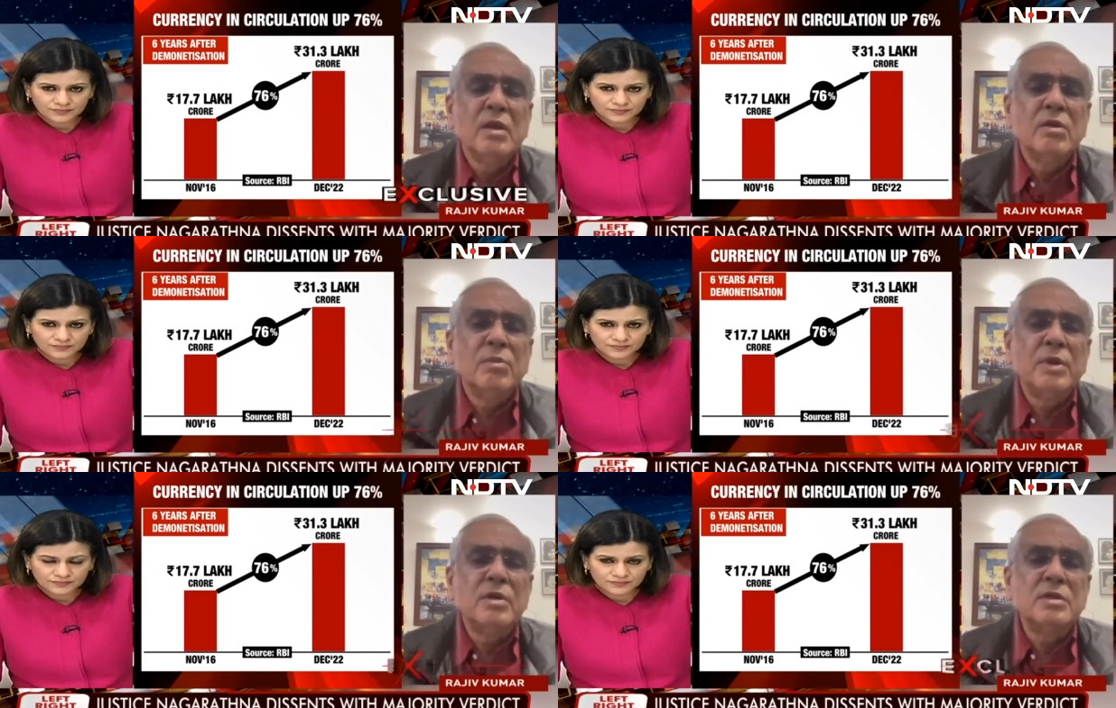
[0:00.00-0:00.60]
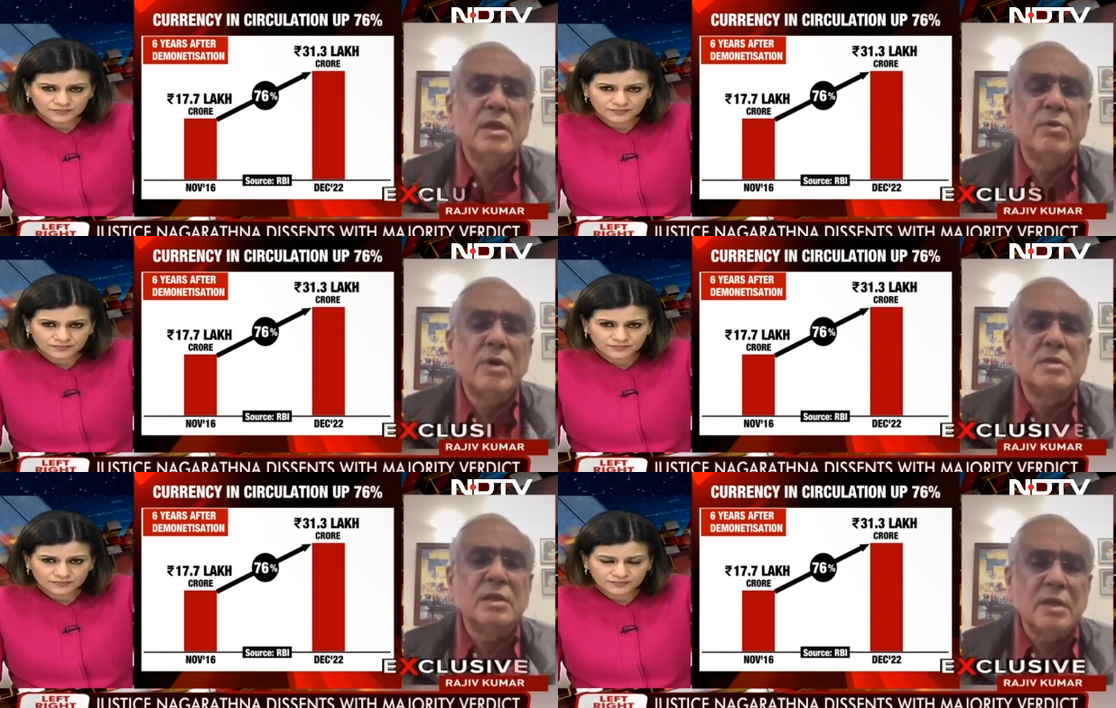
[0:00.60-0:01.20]
Speaker 1: you know, because there
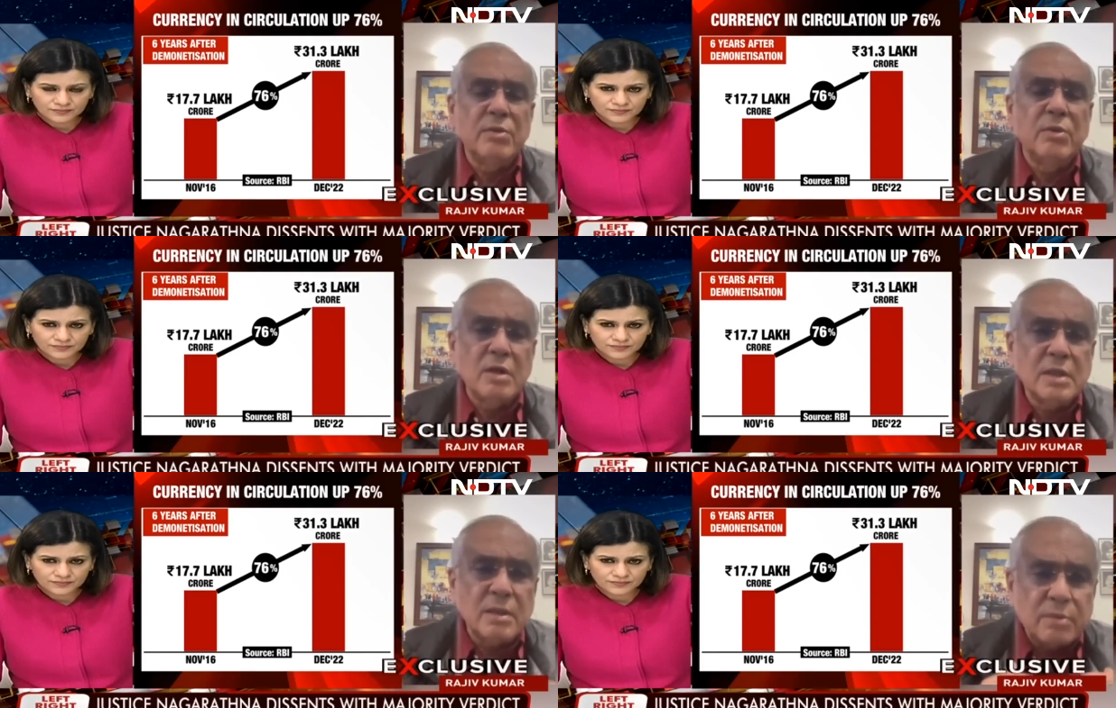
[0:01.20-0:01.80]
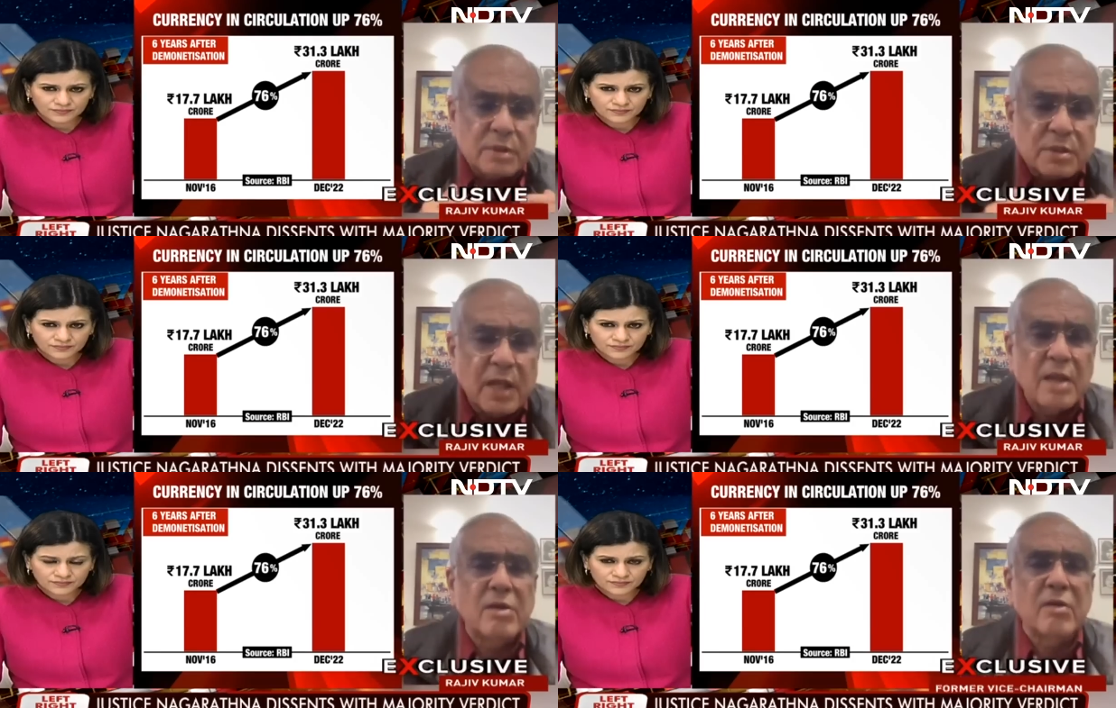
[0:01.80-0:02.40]
was an
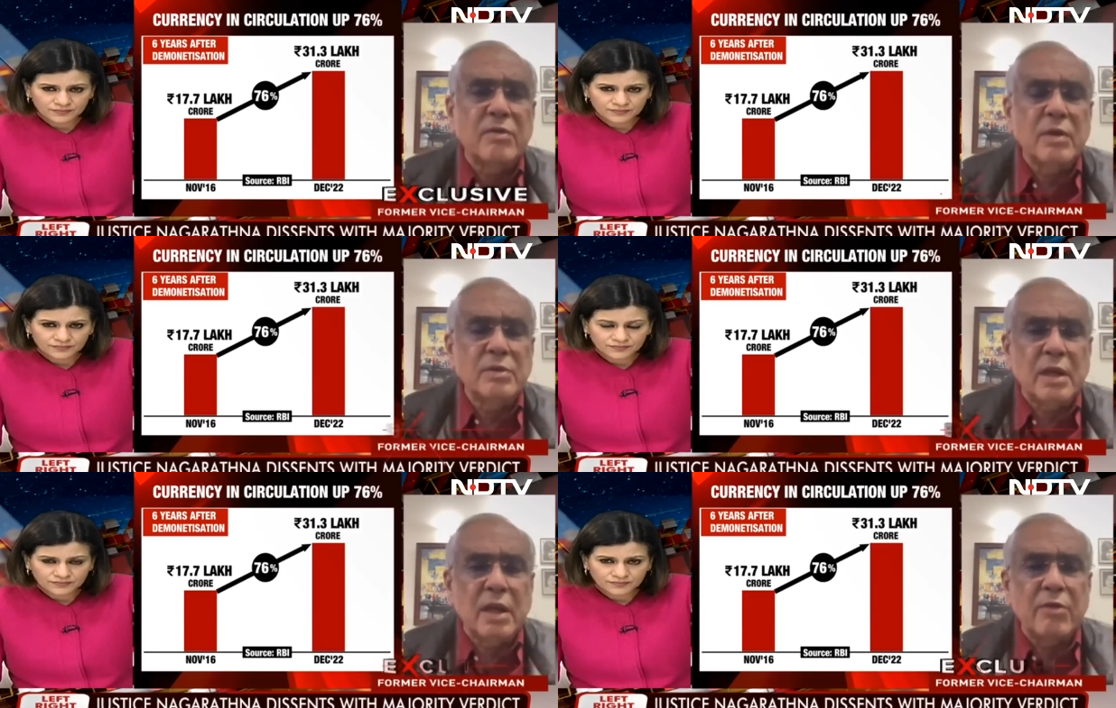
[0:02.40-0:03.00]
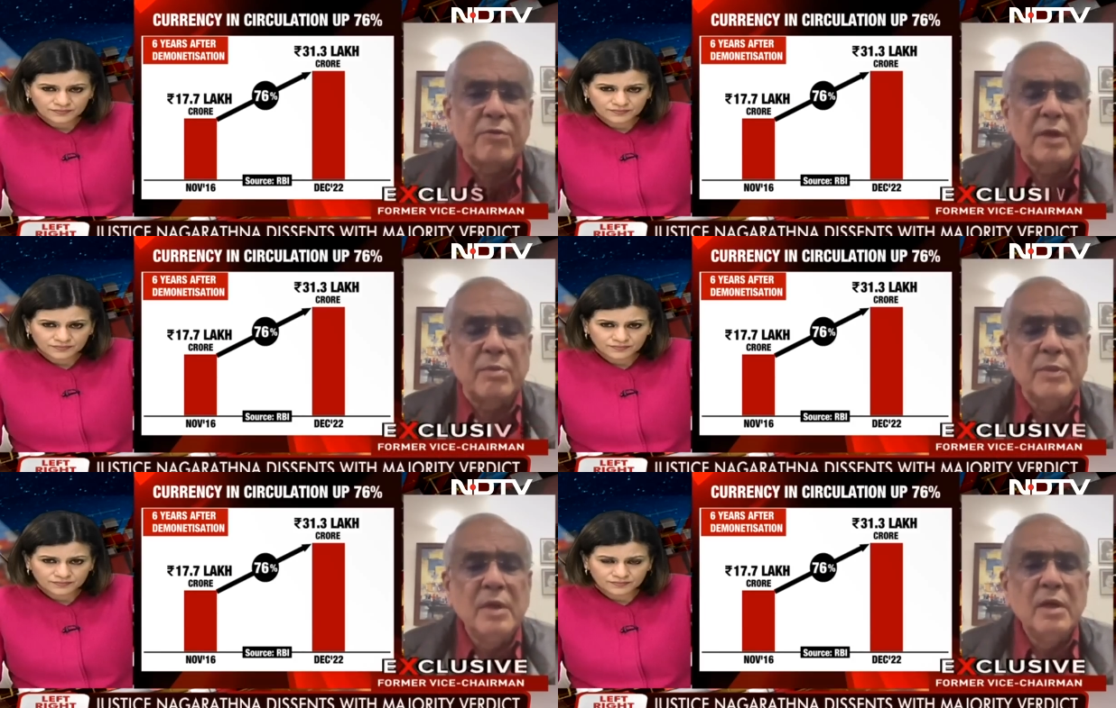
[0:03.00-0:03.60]
incentive, there was a great
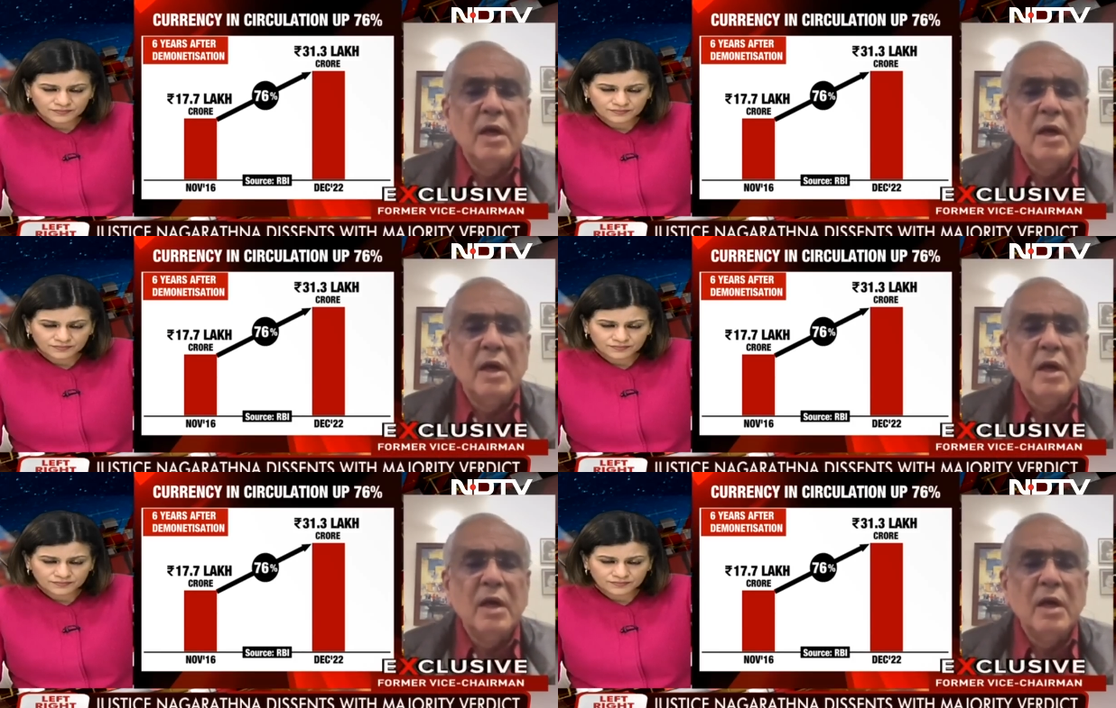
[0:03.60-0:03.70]
fillip